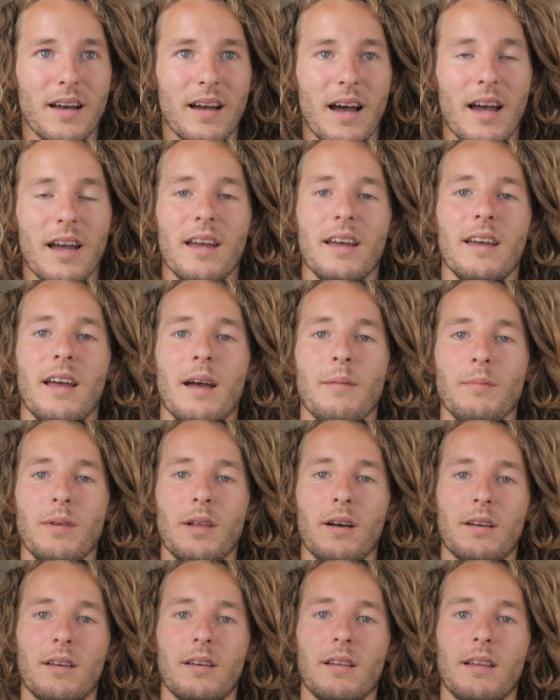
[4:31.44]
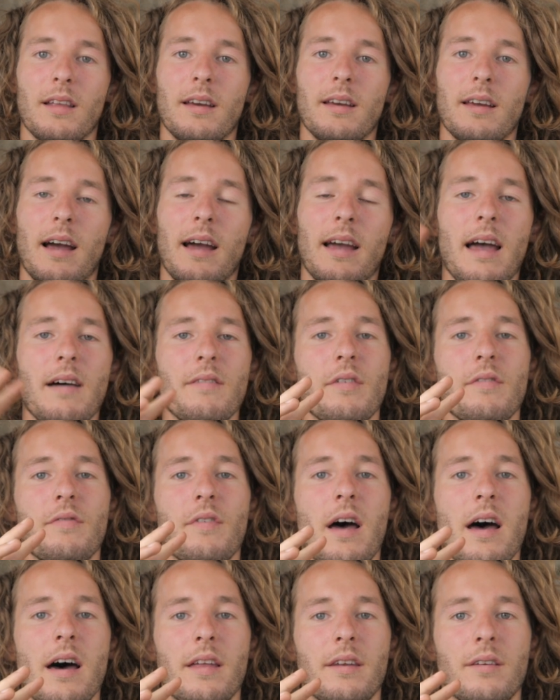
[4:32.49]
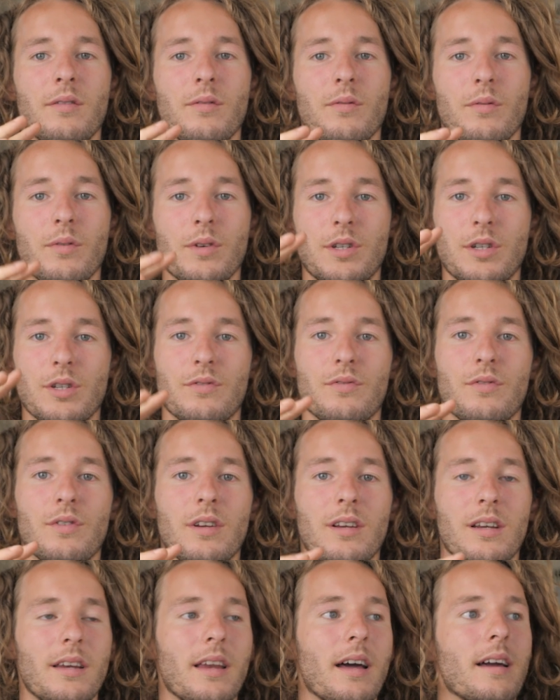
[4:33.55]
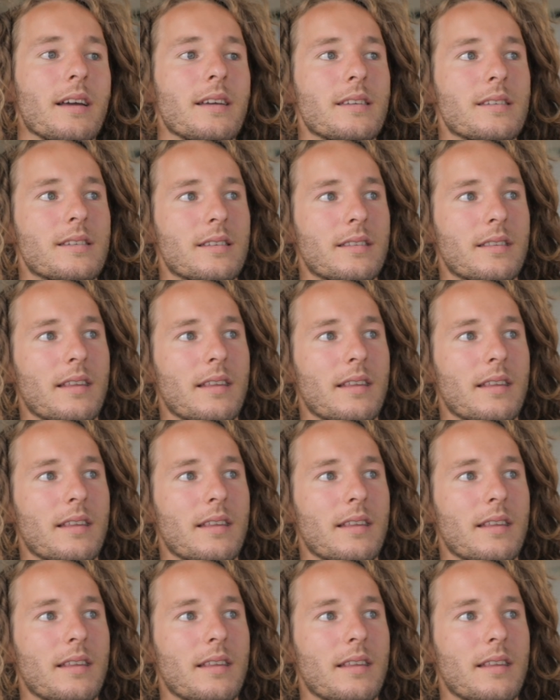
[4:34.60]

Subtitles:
I am lucky, like I have a van which is really nice,